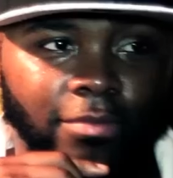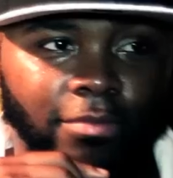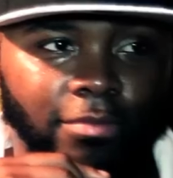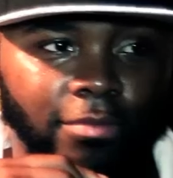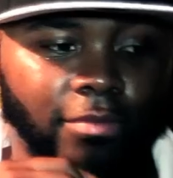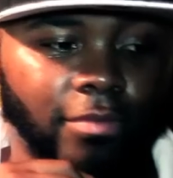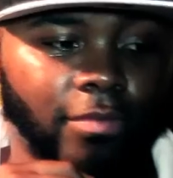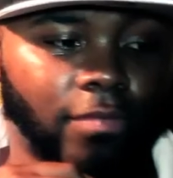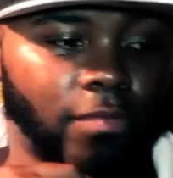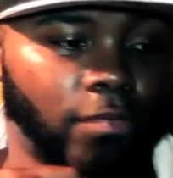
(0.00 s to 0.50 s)

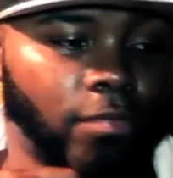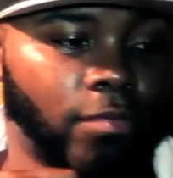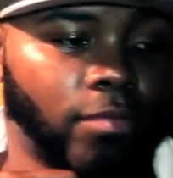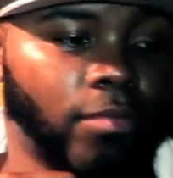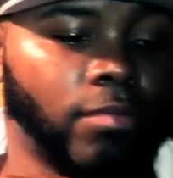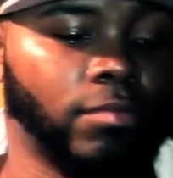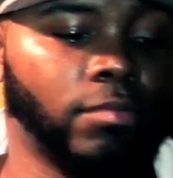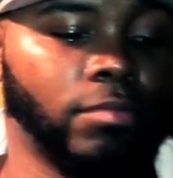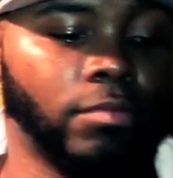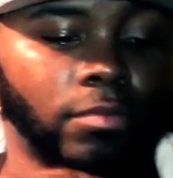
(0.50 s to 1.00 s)

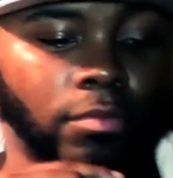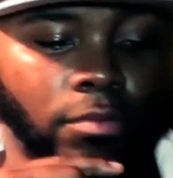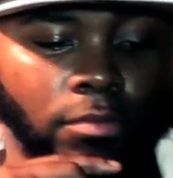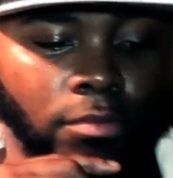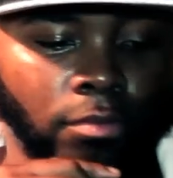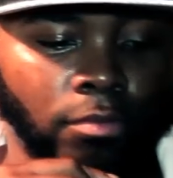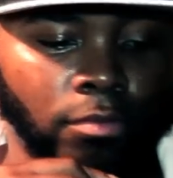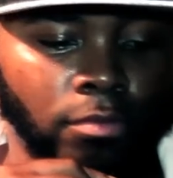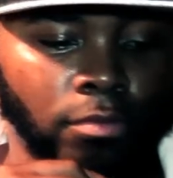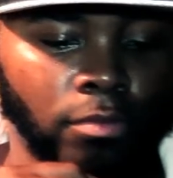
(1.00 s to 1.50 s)

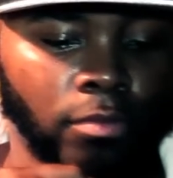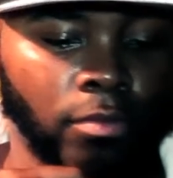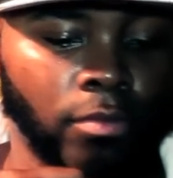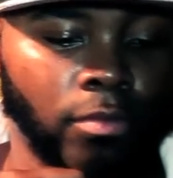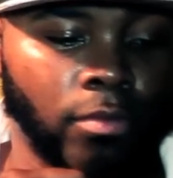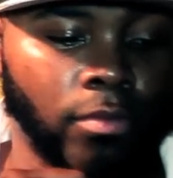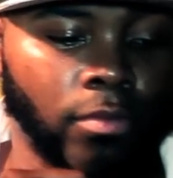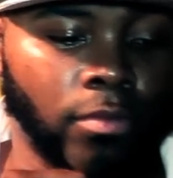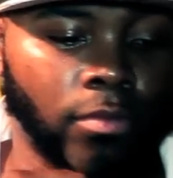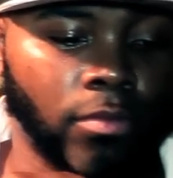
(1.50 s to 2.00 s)

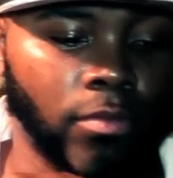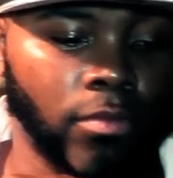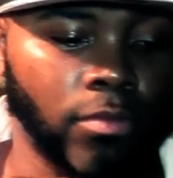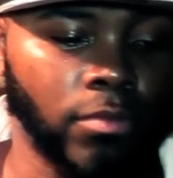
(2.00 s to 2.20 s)
The person shown says nothing.